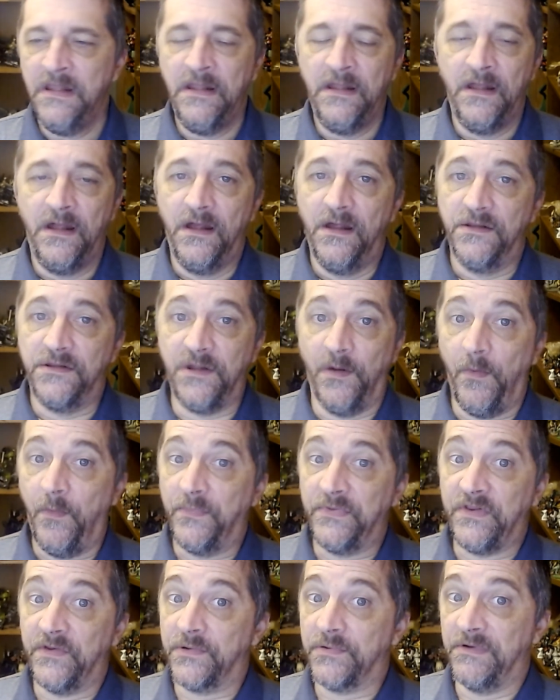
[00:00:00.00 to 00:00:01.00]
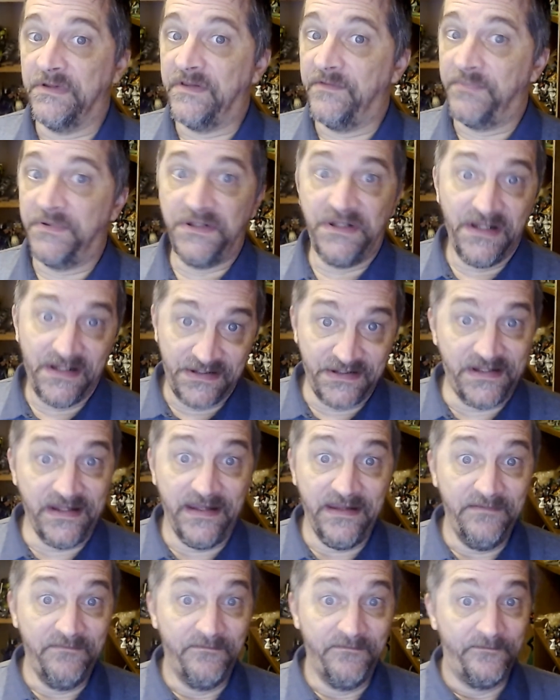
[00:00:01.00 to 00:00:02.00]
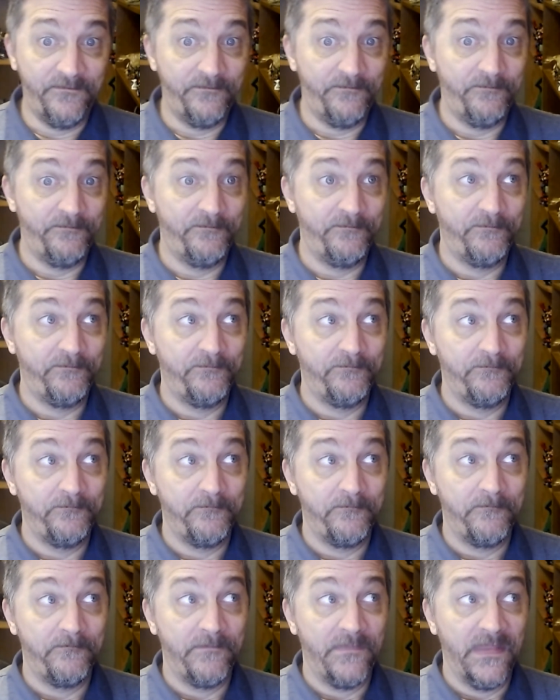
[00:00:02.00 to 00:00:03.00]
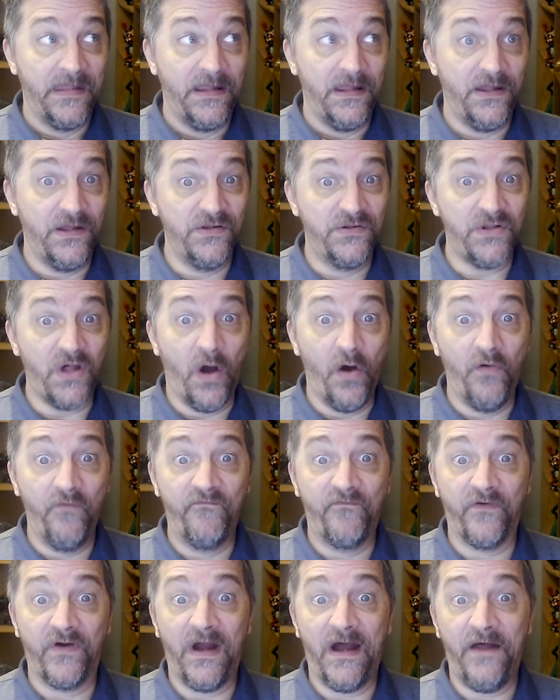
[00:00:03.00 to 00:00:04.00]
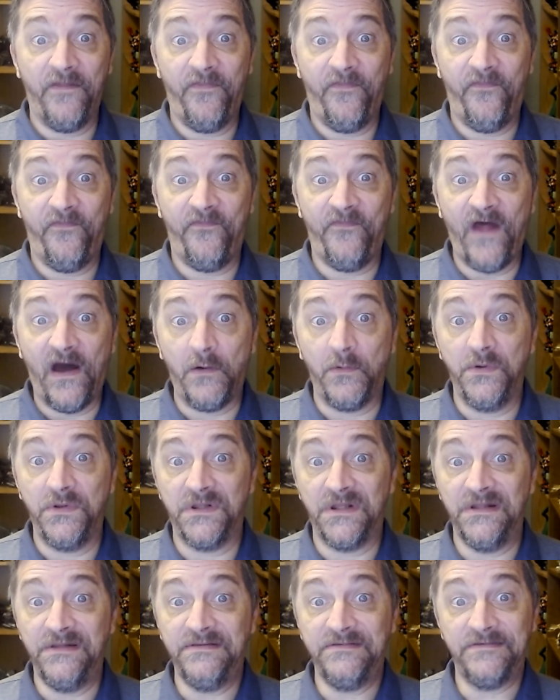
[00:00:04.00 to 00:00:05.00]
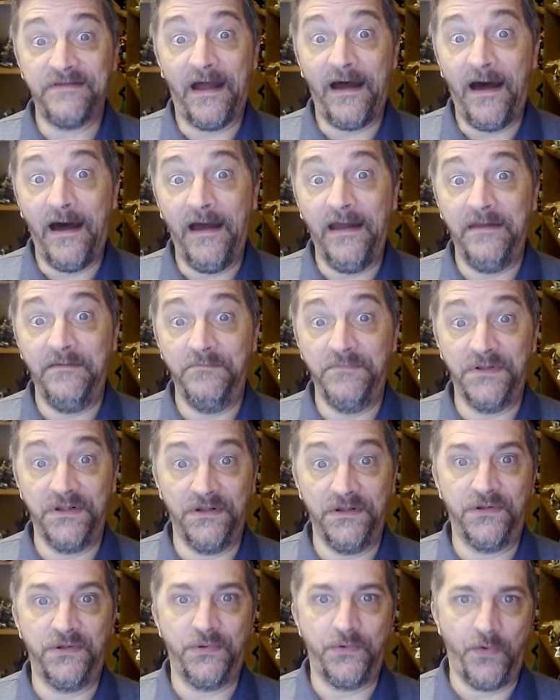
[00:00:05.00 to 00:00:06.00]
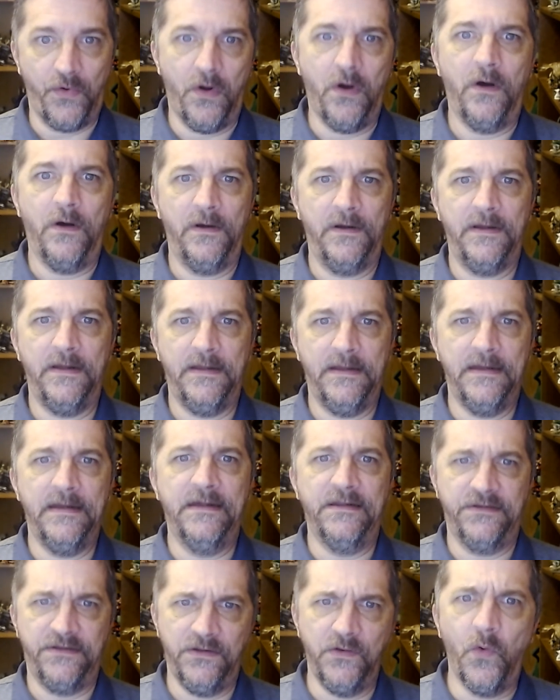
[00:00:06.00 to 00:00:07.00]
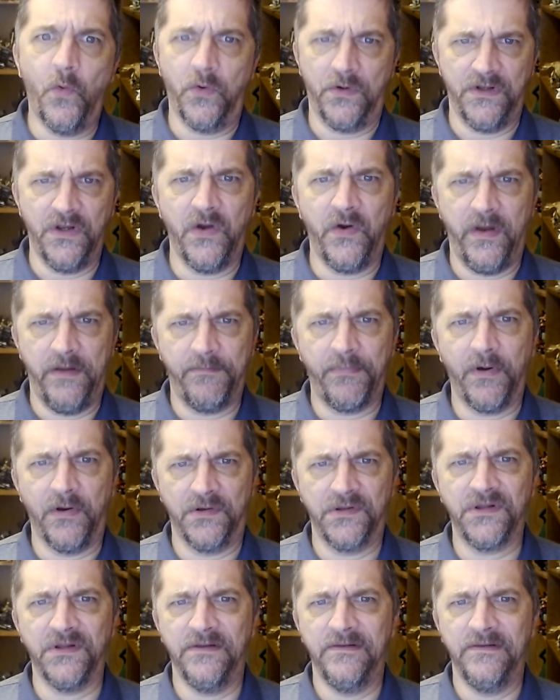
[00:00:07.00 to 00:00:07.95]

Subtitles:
Someone with a strength of 60 is over 1,000 times as strong as an ordinary person.